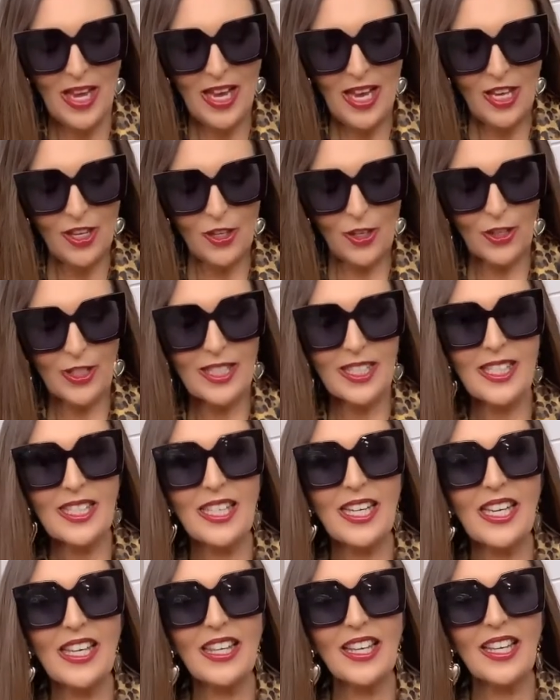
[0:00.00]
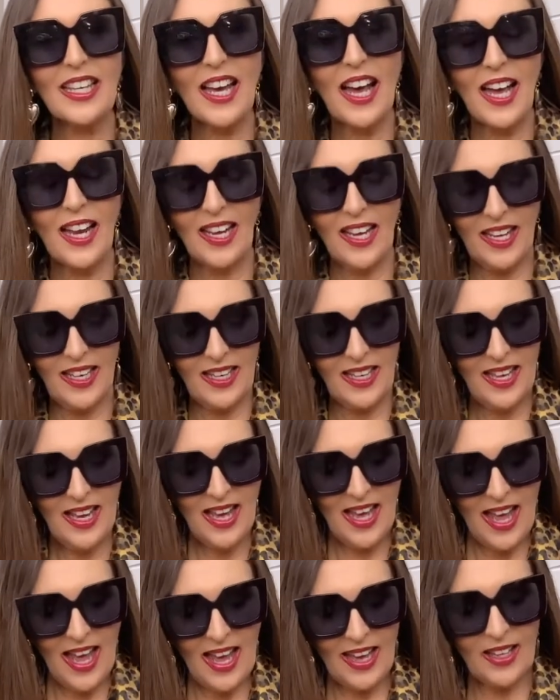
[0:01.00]
You can see the color
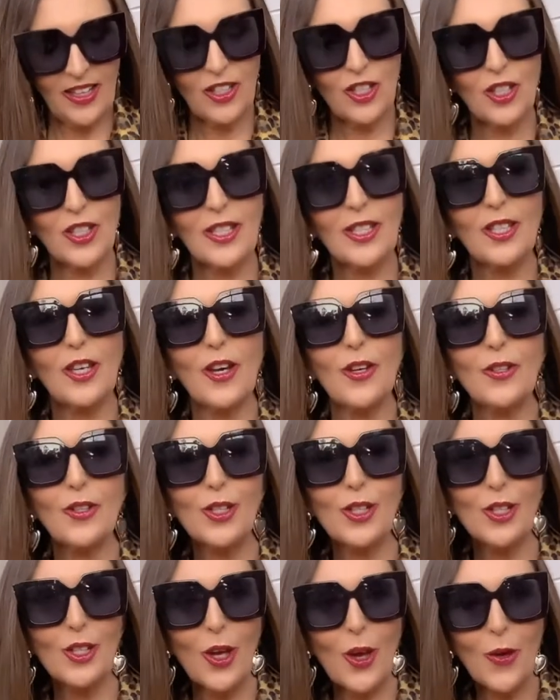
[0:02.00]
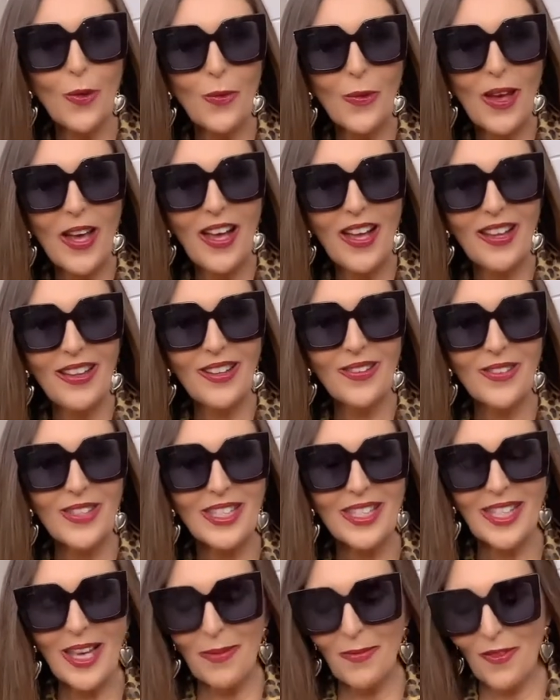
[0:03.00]
and it just goes so well with
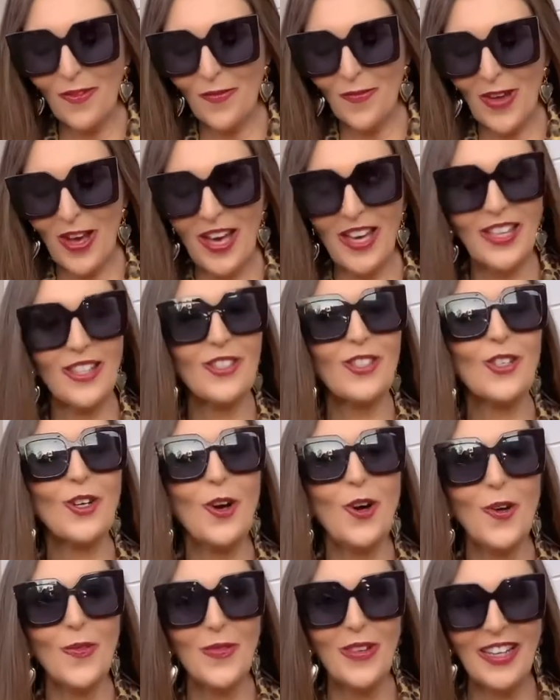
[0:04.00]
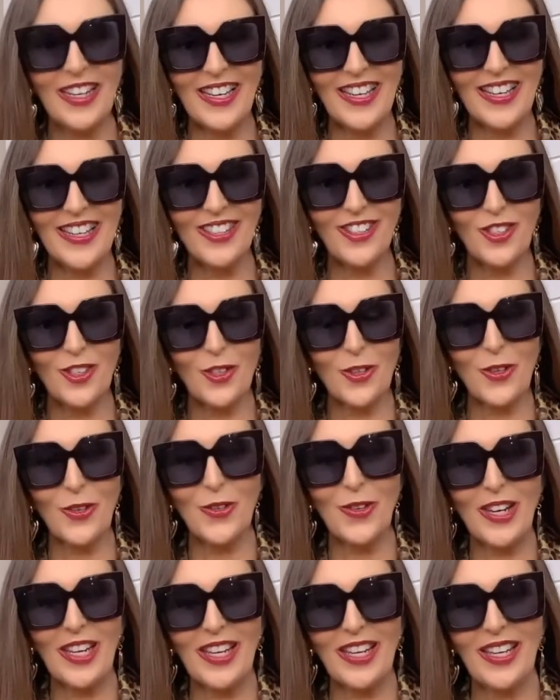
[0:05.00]
some of my tourmaline
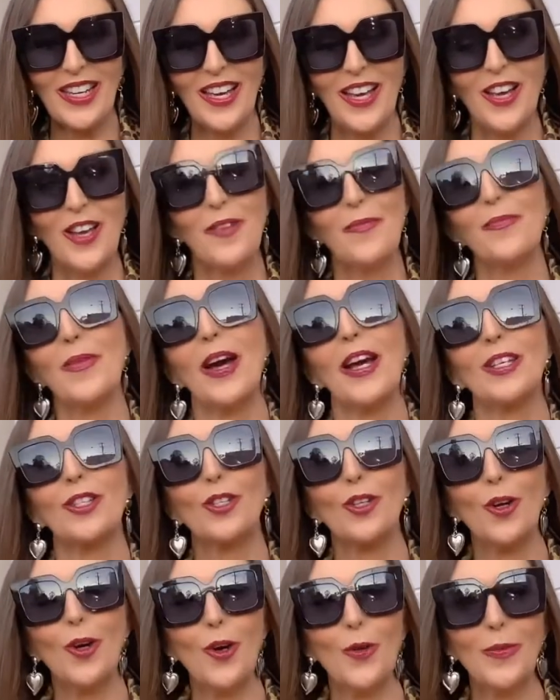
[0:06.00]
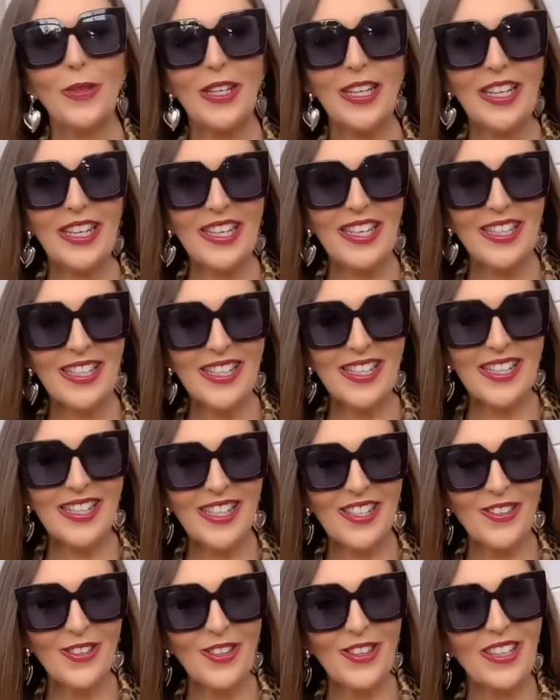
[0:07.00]
jewelry. My tourmaline
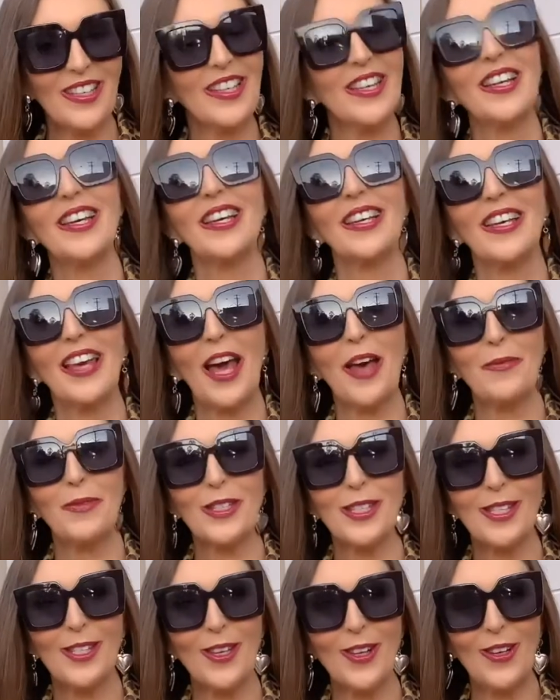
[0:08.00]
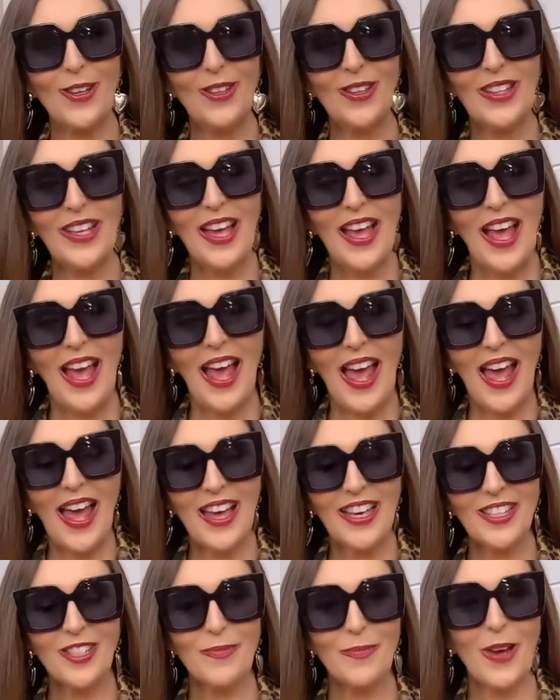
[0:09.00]
silk camisole
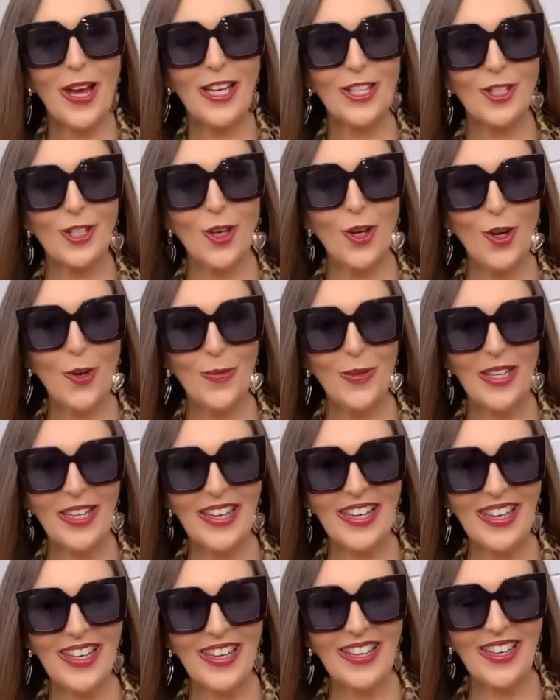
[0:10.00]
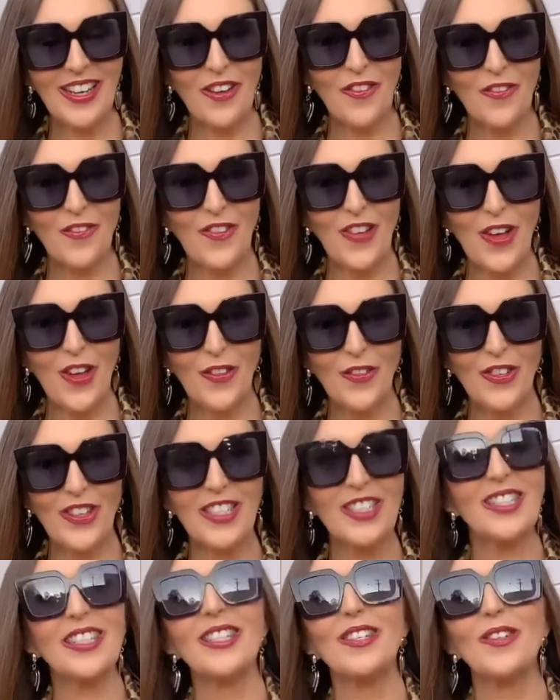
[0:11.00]
and my tourmaline
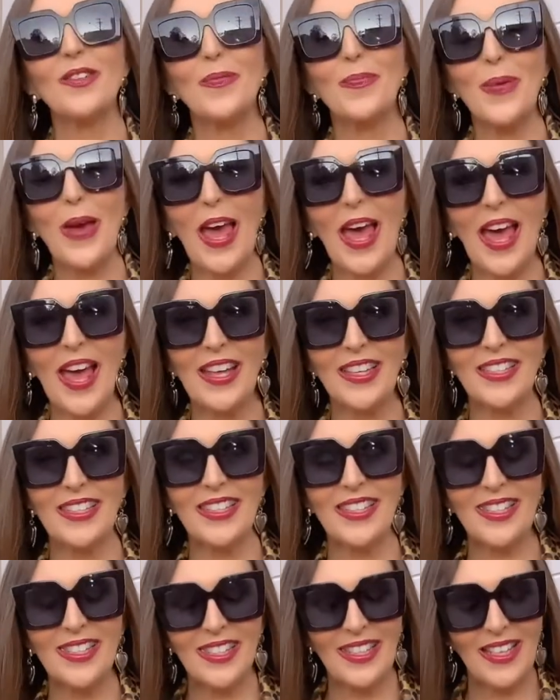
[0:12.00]
velvet pants.